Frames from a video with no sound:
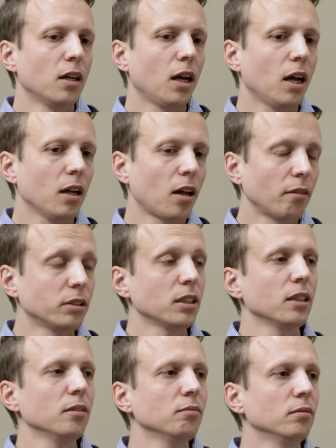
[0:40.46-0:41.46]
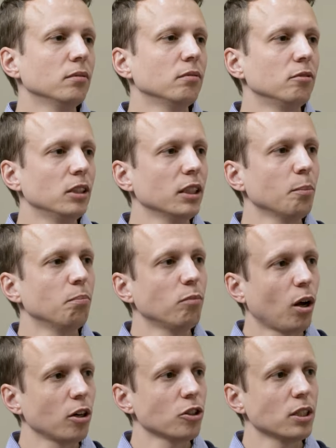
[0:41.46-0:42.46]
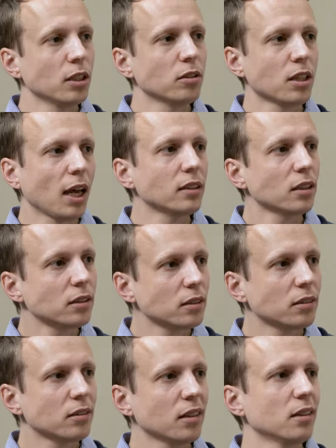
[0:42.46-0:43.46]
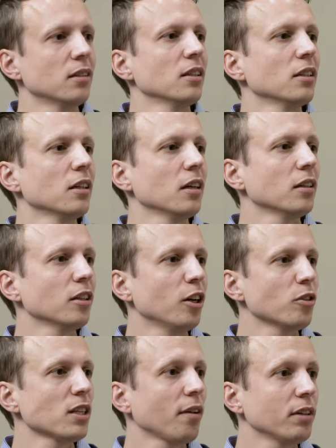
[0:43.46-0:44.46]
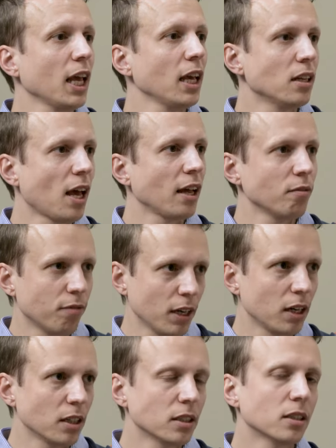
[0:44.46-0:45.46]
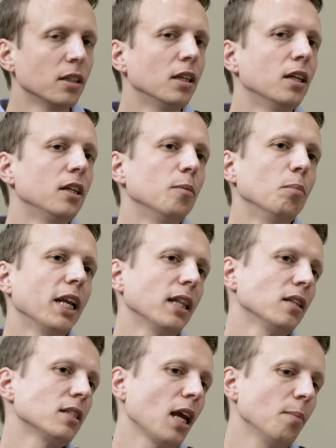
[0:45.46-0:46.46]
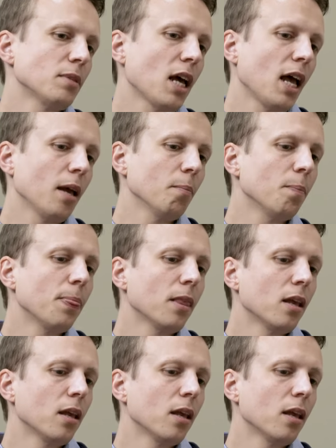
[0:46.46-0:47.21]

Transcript: uh, obviously really large deal sizes that are in mm-hmm. the you know seven, eight, nine figures, but at the same time.